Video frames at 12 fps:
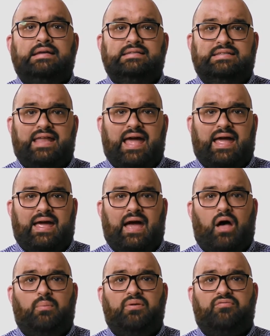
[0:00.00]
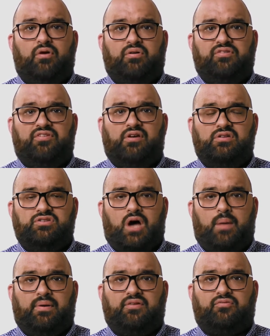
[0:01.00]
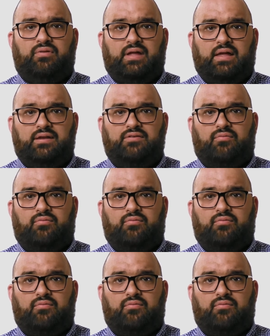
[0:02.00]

Today, I'll be focusing on topics related